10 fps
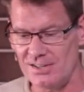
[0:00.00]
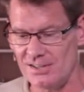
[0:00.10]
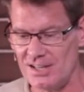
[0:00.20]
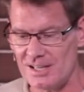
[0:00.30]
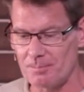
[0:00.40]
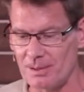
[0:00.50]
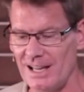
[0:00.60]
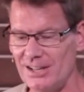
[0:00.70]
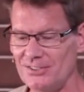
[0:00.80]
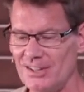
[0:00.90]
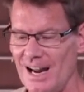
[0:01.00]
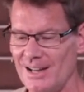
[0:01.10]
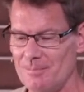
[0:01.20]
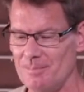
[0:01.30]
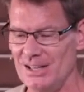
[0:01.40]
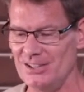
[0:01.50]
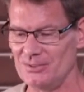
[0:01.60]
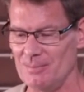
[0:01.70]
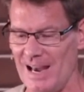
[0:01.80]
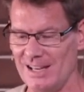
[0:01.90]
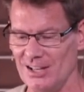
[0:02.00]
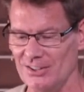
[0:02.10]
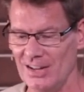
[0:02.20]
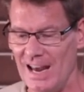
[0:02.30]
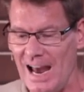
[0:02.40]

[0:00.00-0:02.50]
He says, blessed are the peacemakers.